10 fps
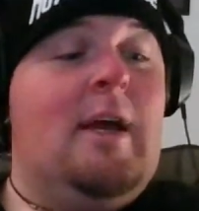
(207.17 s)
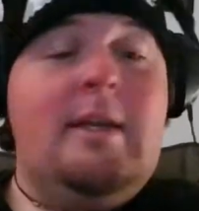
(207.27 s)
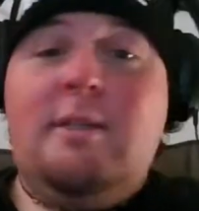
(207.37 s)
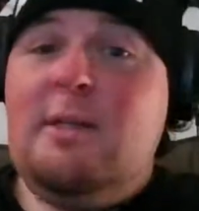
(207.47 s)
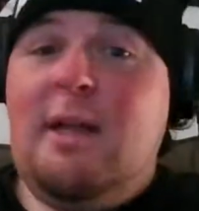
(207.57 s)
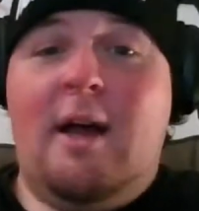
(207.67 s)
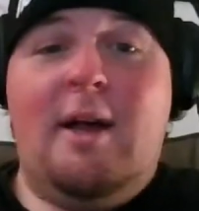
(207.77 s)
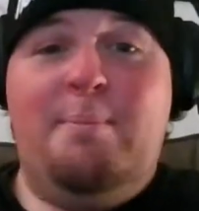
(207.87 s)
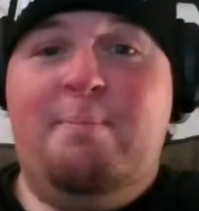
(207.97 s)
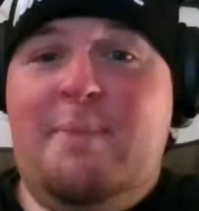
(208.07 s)
it's
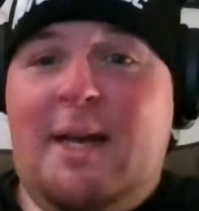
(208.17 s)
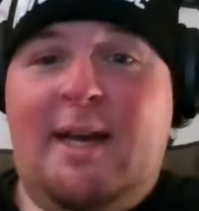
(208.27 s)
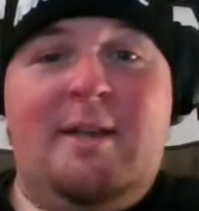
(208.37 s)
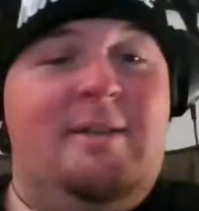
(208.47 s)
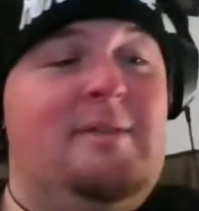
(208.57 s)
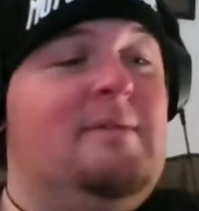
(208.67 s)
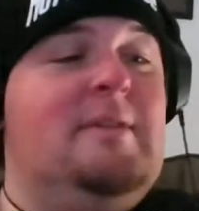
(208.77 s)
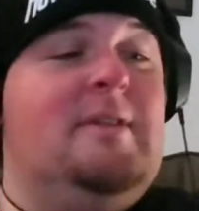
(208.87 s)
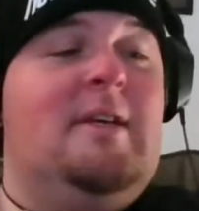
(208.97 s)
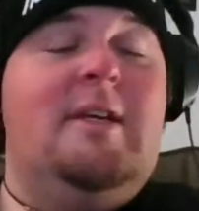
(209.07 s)
not bad.
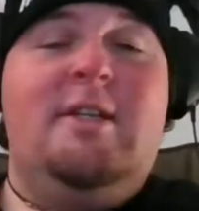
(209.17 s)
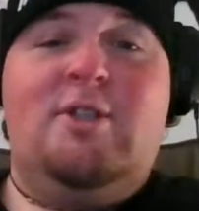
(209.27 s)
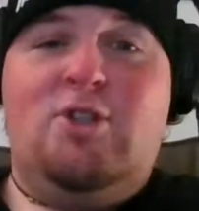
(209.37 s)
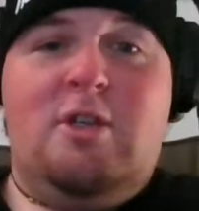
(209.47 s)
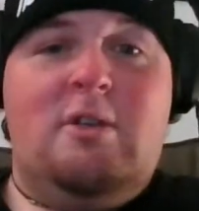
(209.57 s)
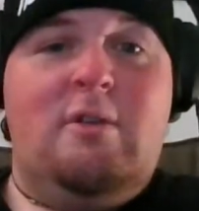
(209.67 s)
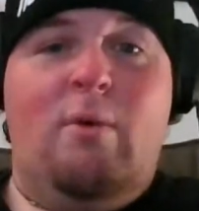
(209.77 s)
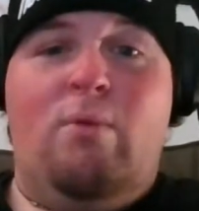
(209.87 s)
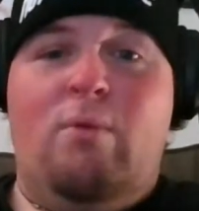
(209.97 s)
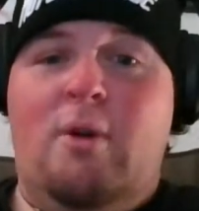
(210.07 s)
It's just
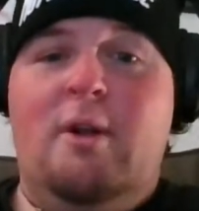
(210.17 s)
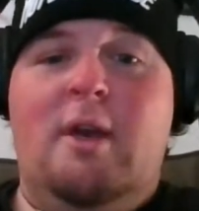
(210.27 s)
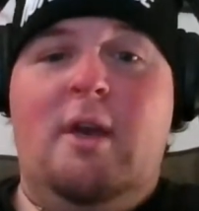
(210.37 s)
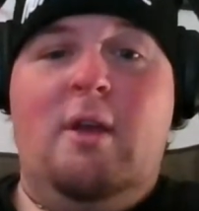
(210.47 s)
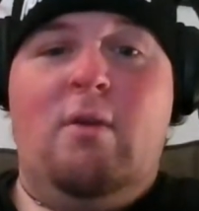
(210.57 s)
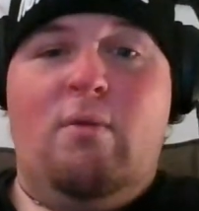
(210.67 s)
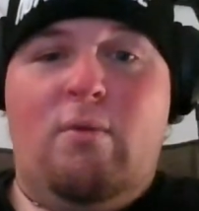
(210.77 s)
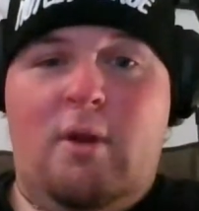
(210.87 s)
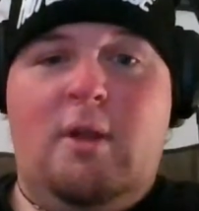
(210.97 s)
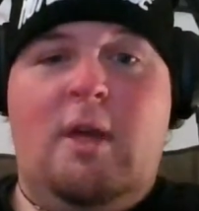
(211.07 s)
really,
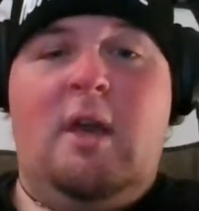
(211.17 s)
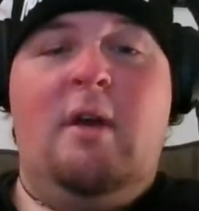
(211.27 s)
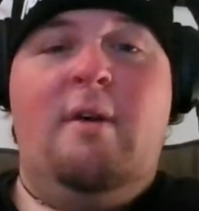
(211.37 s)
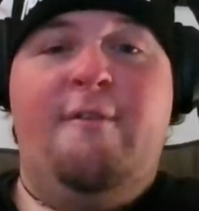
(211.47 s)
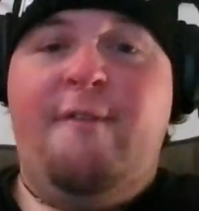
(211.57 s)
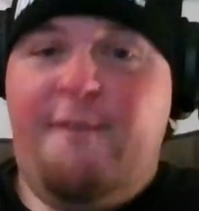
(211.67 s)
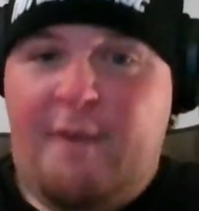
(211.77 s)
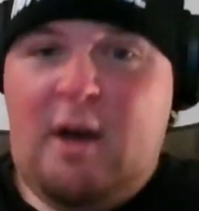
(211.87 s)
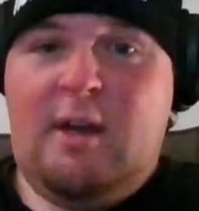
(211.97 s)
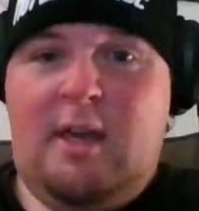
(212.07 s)
really
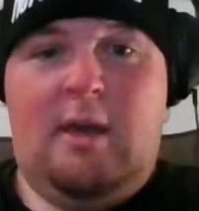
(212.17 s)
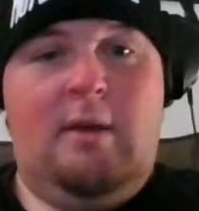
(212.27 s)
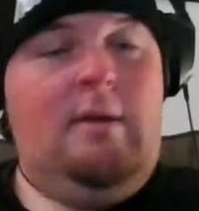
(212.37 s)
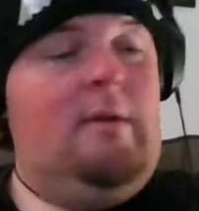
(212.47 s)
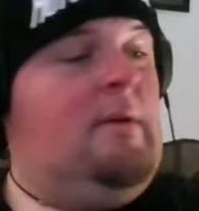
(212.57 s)
funky.